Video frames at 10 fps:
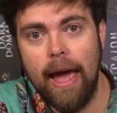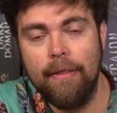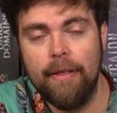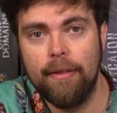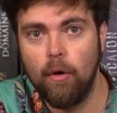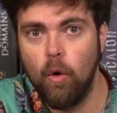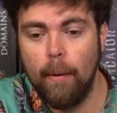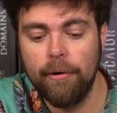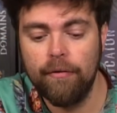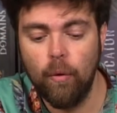And then the
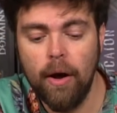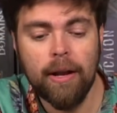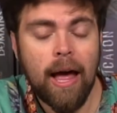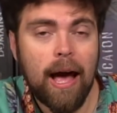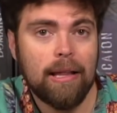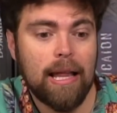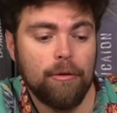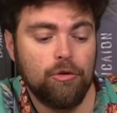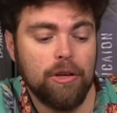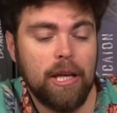cooperative one
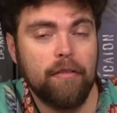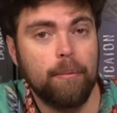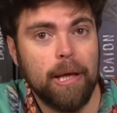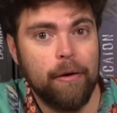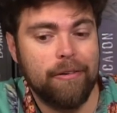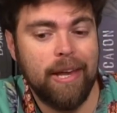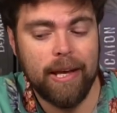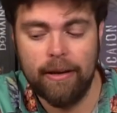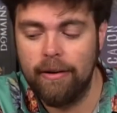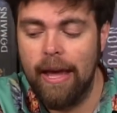allows you to give a player a
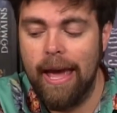ticket